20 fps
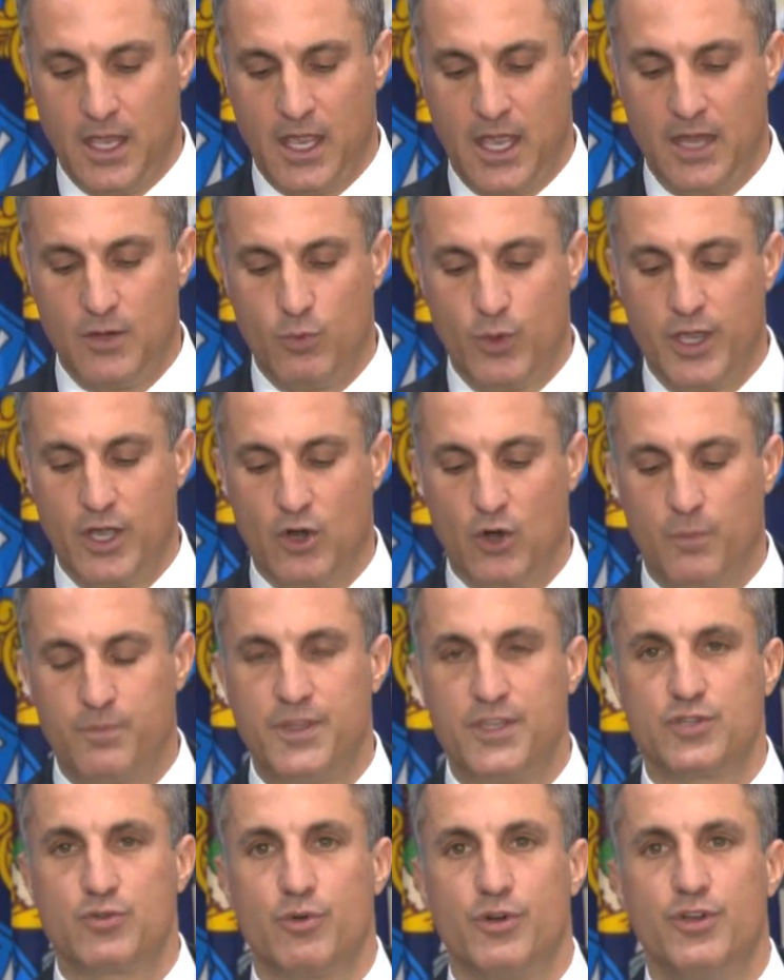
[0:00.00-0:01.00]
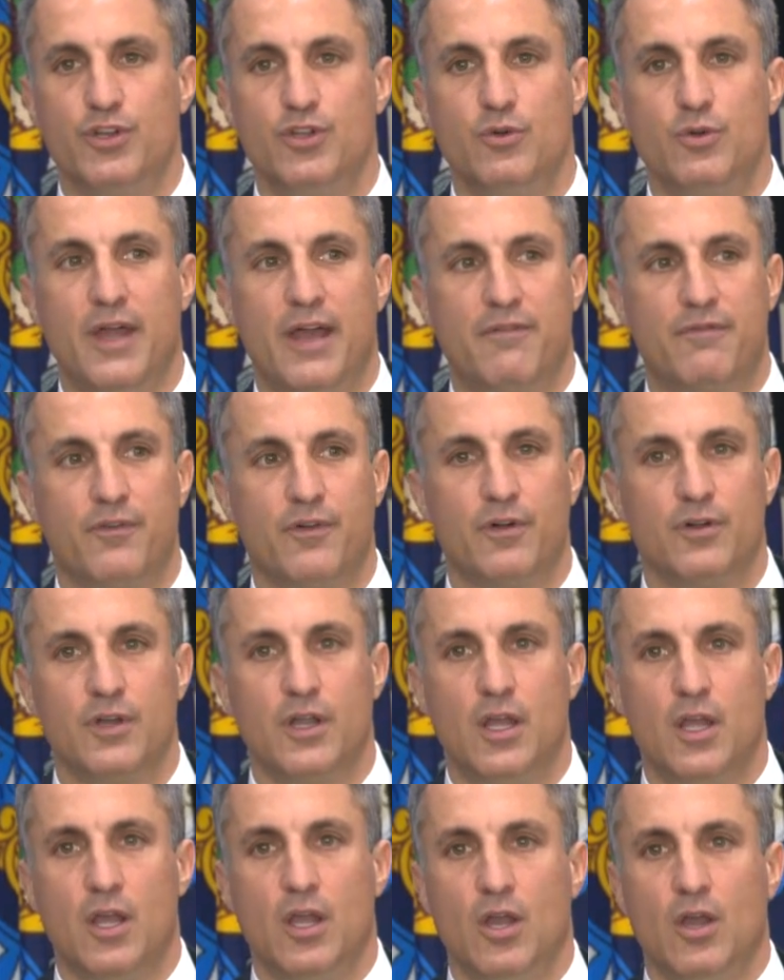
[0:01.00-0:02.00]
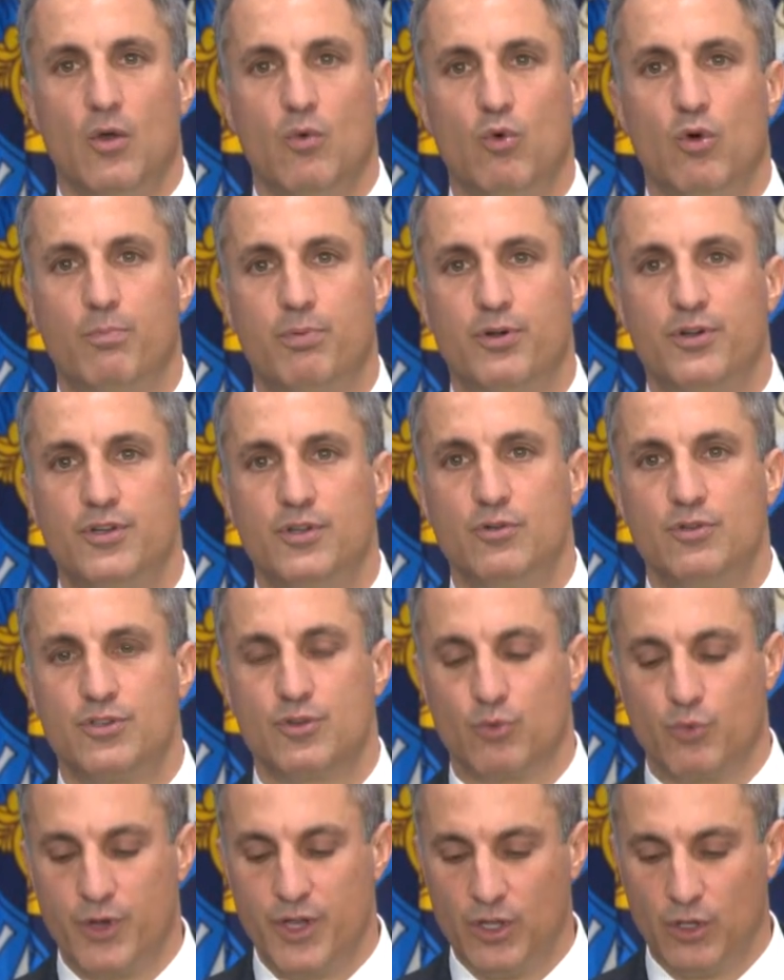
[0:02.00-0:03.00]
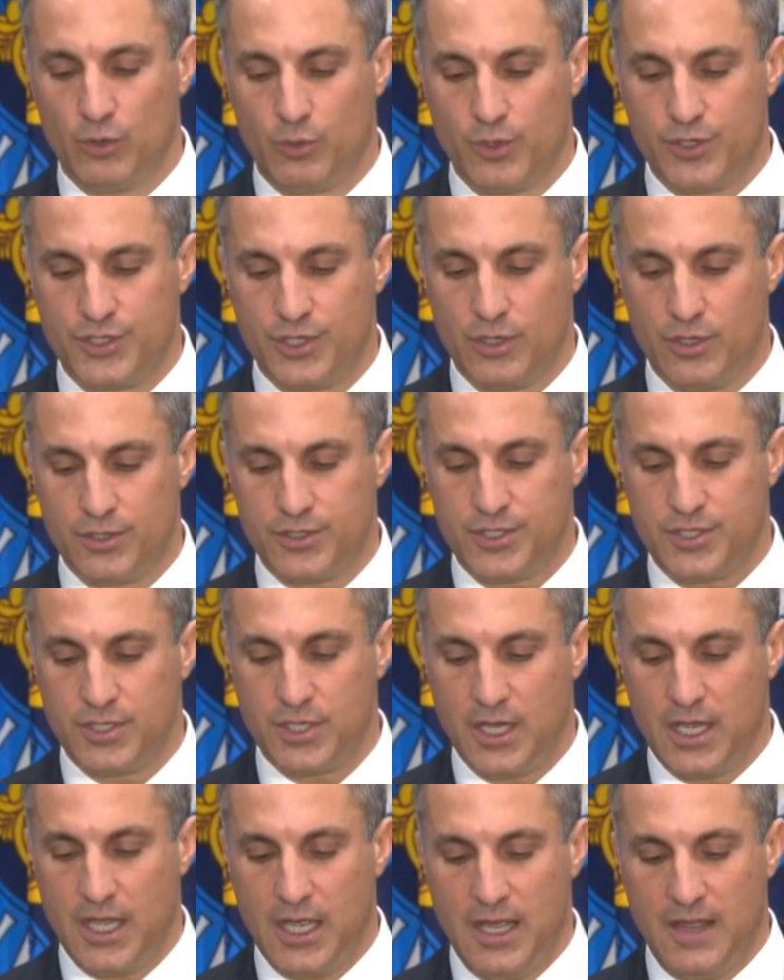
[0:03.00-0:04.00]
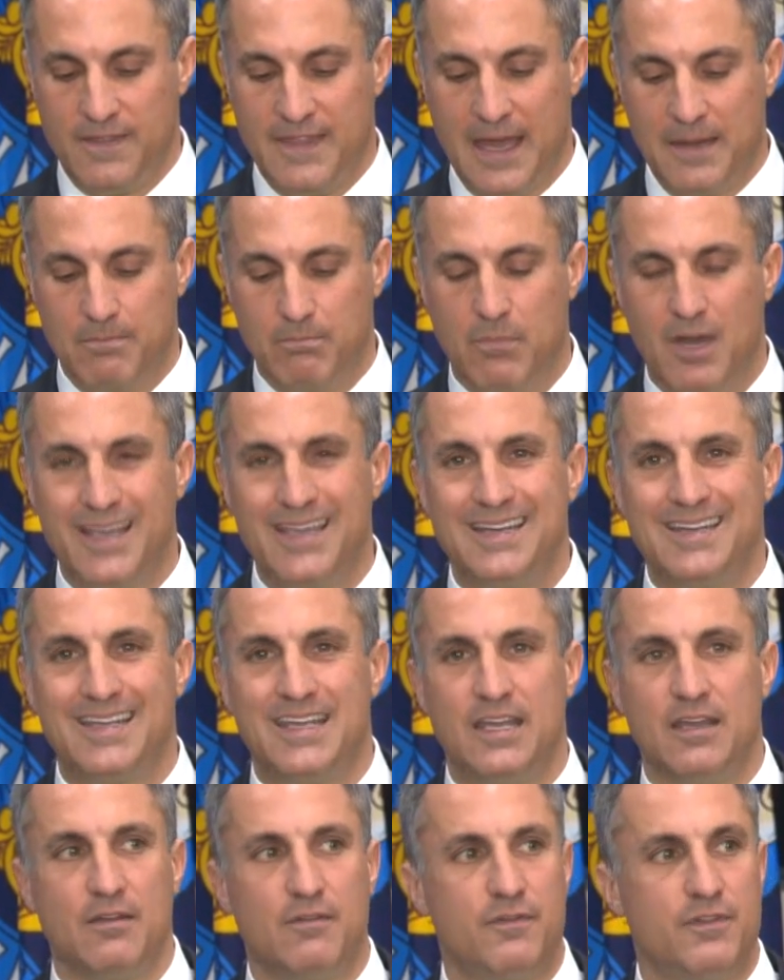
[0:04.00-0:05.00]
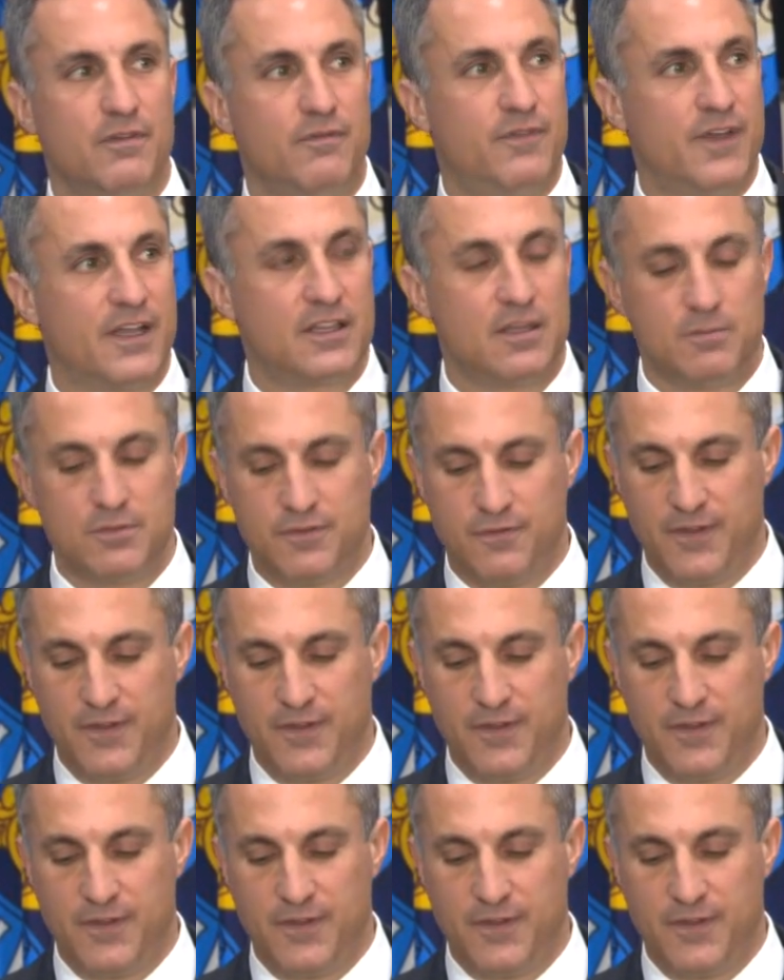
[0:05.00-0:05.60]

and we hope this renewed effort will produce real results that might give the victims'